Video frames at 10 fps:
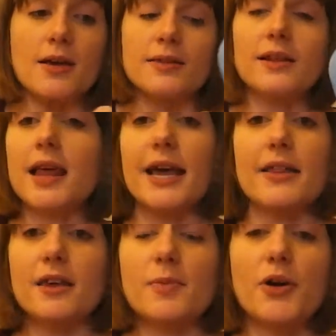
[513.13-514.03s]

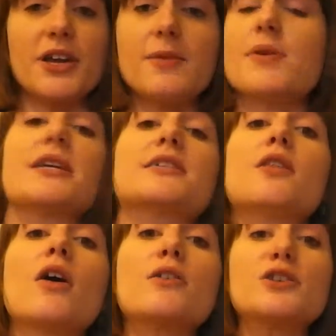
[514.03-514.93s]
their body can be as
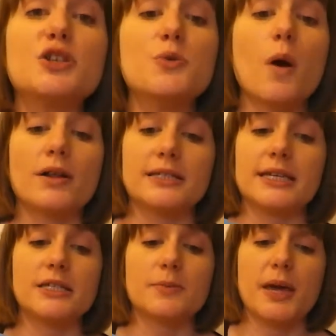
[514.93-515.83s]
long as you want
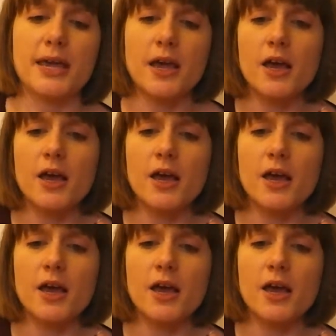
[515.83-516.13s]
it to be.